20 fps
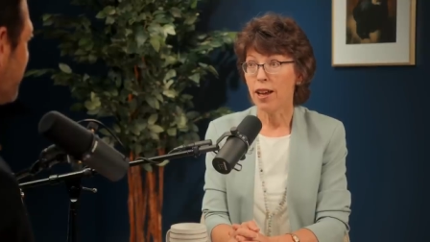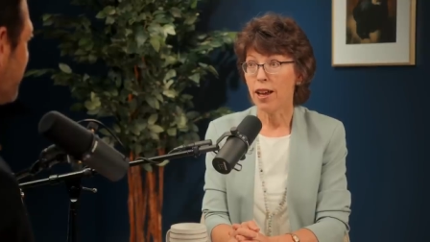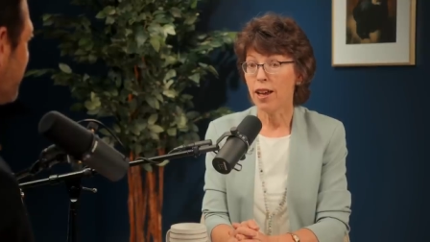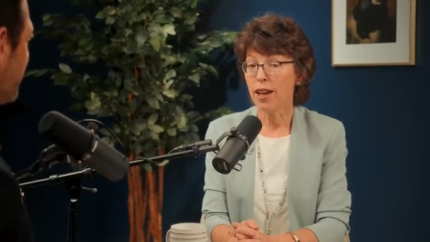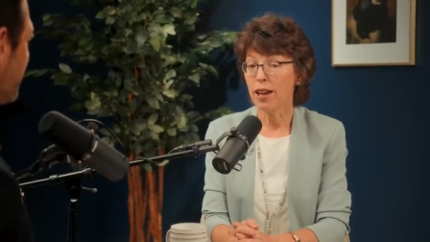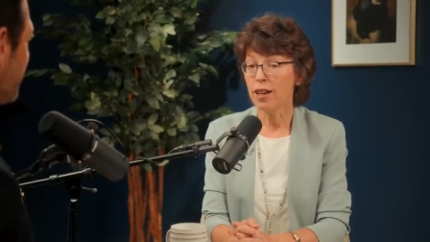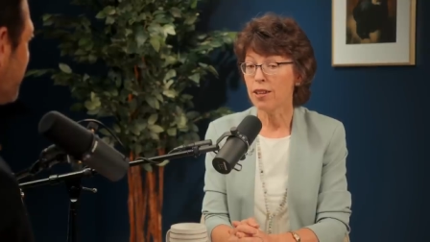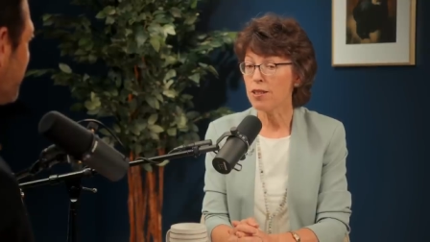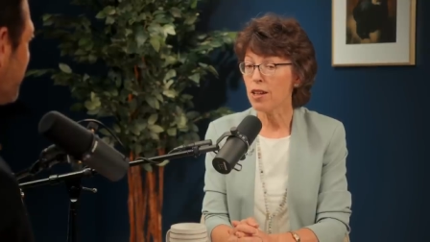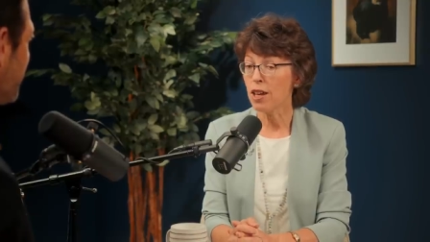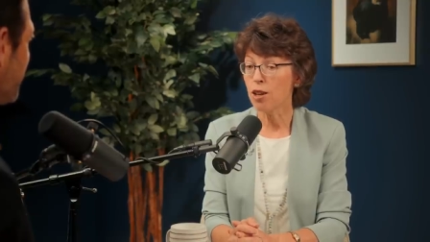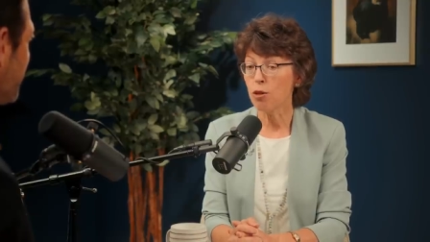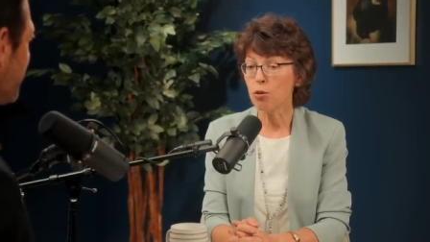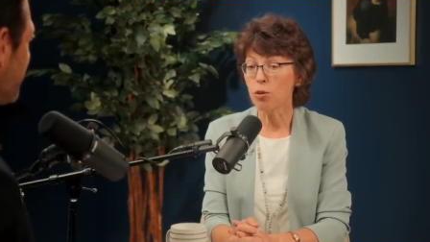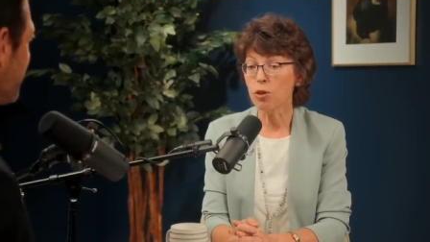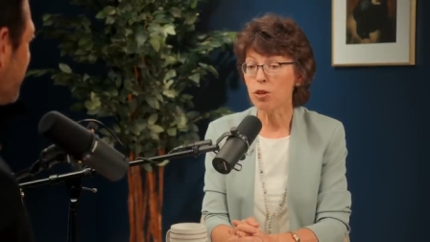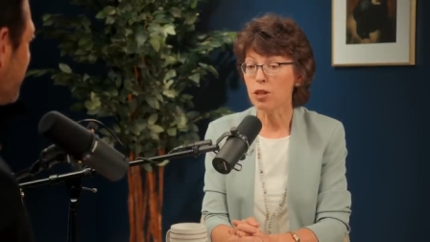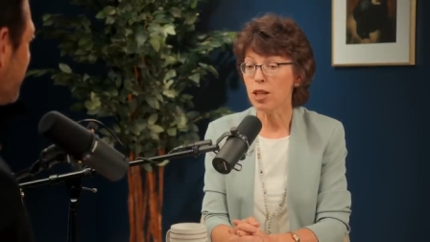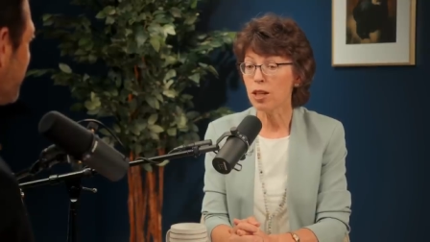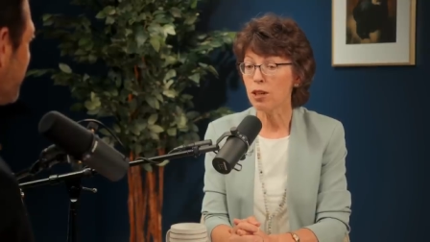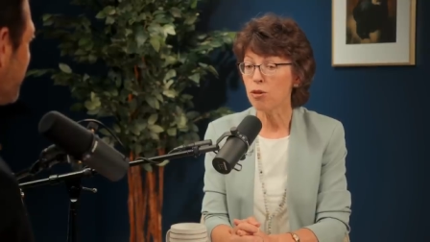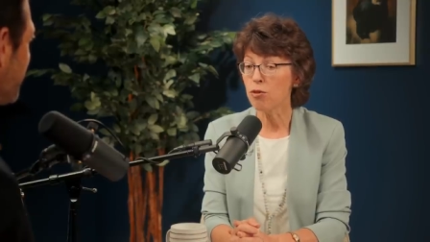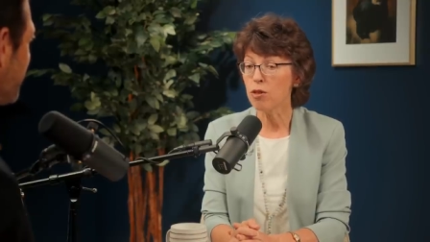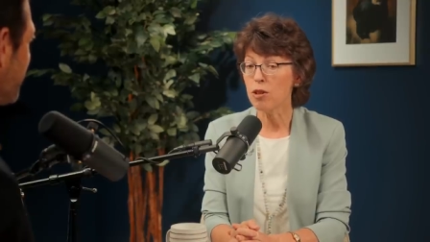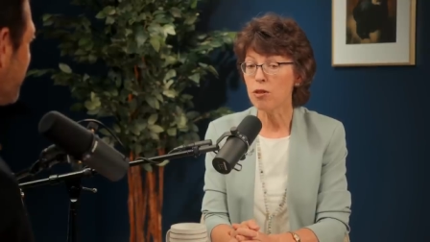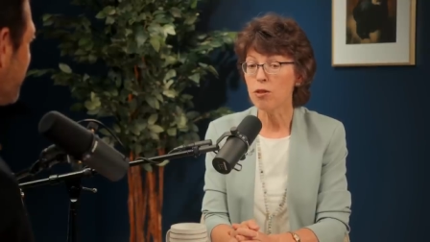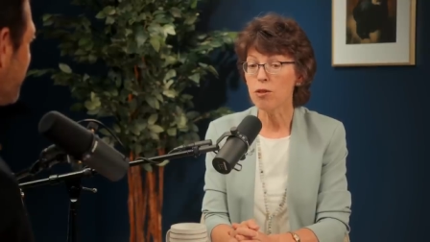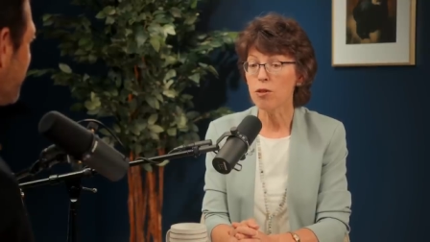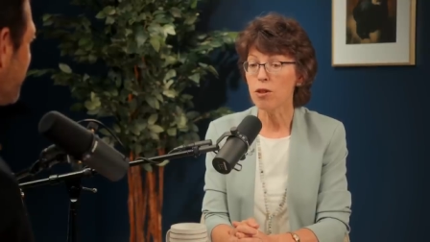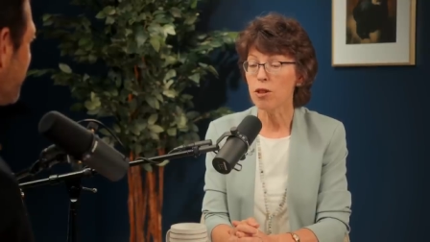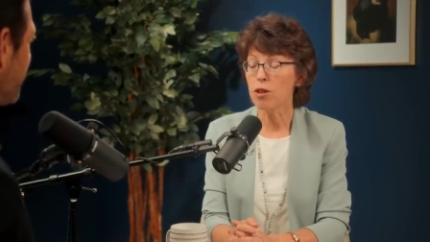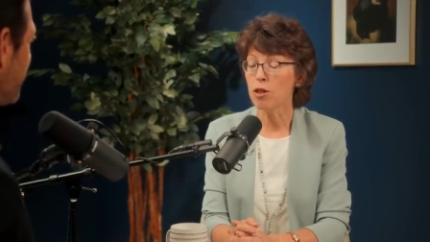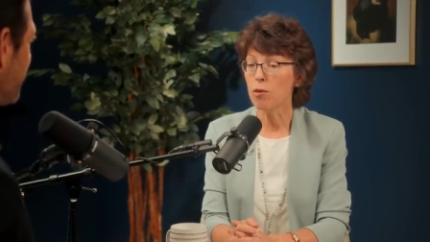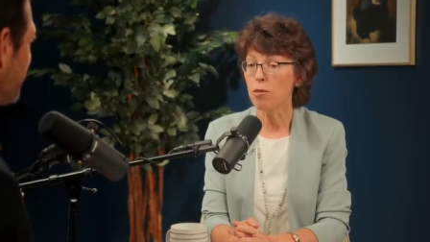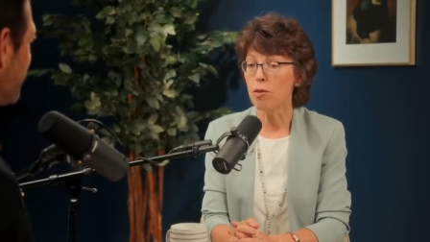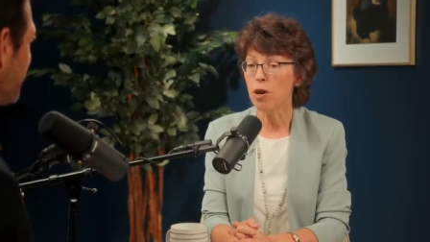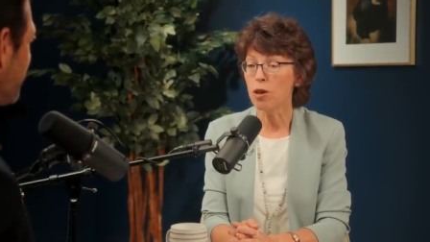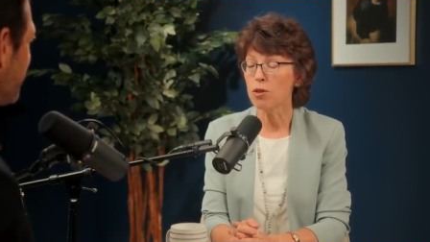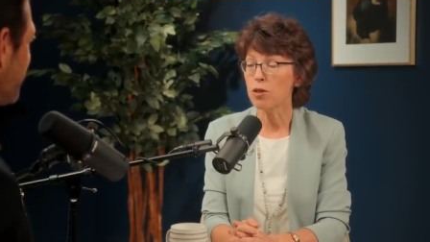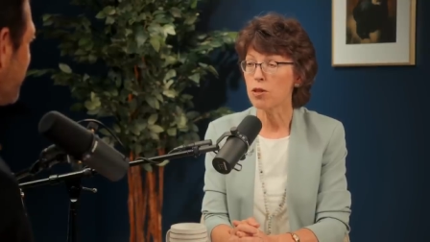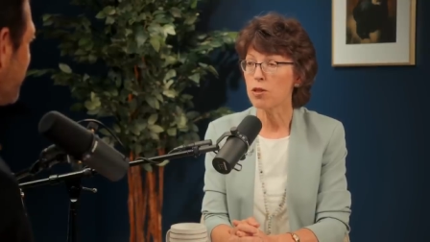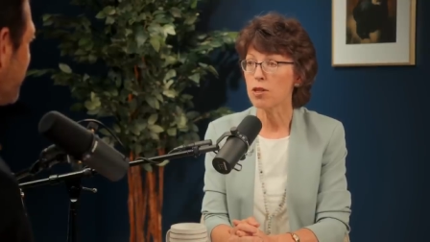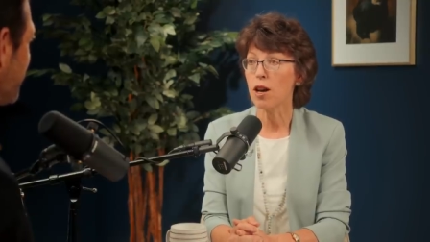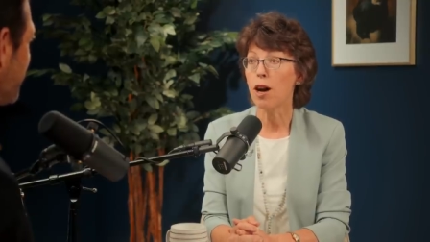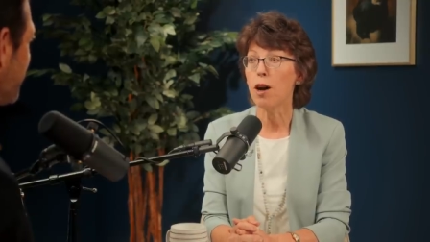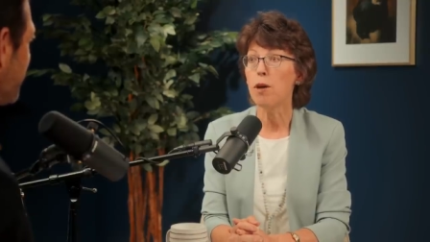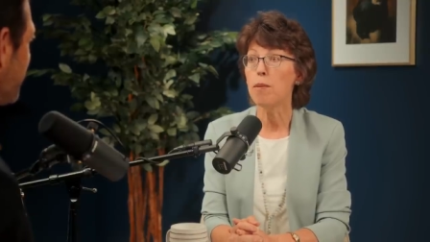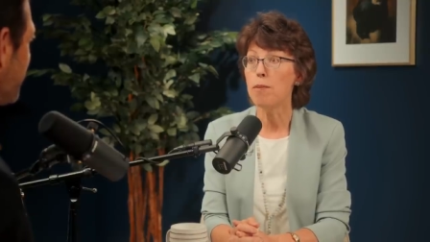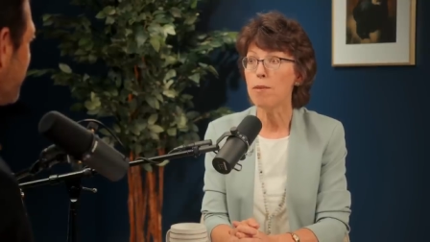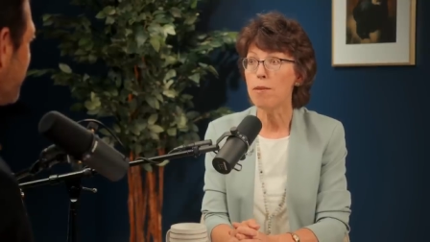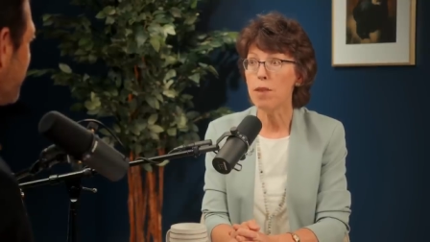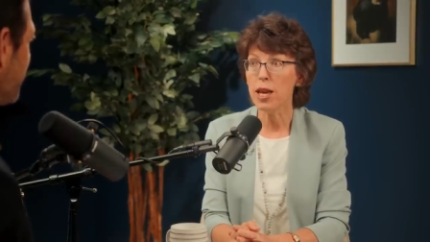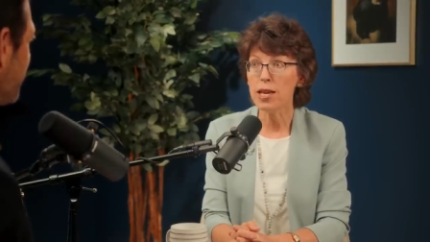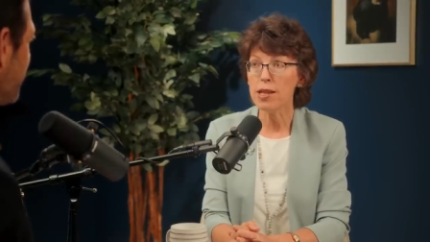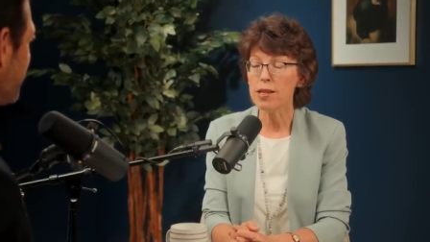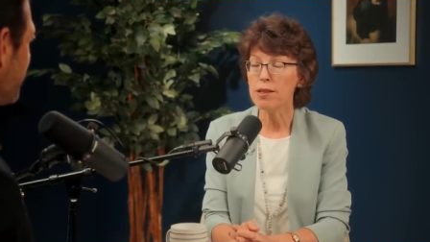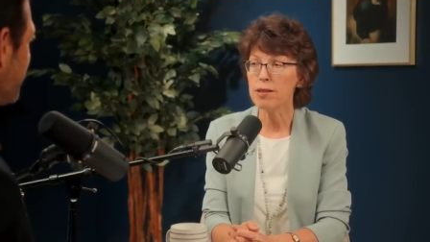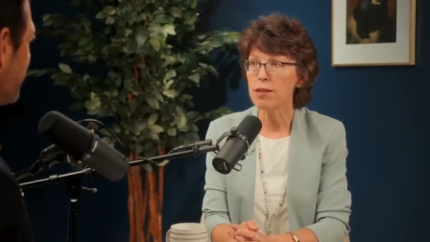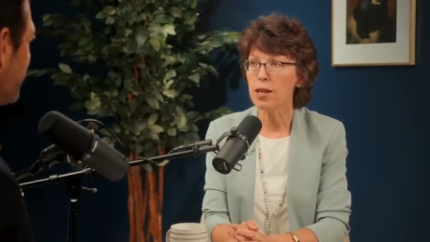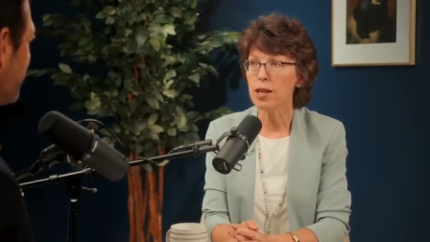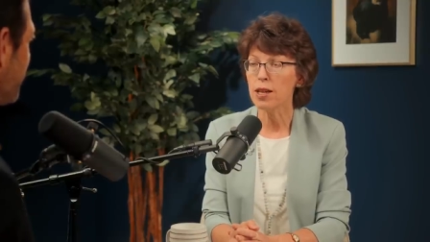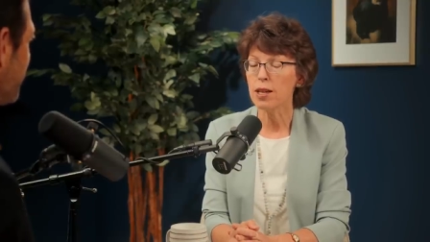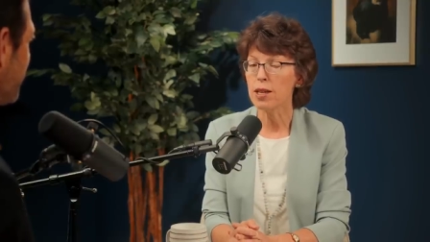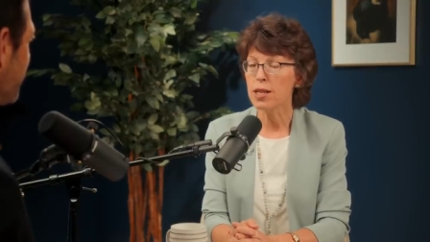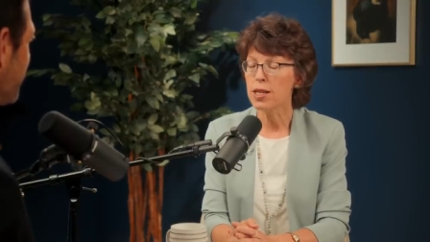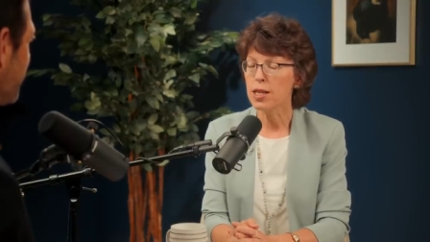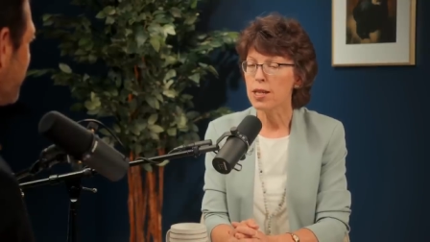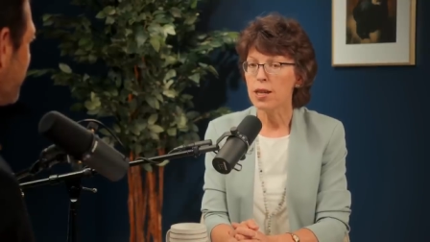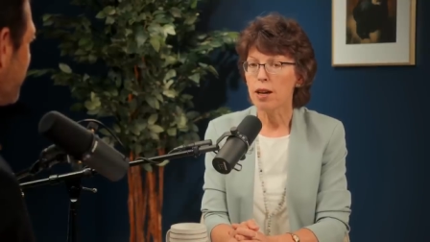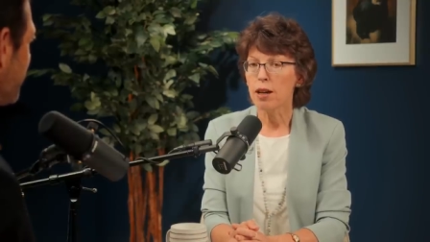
and it will give you the most amazing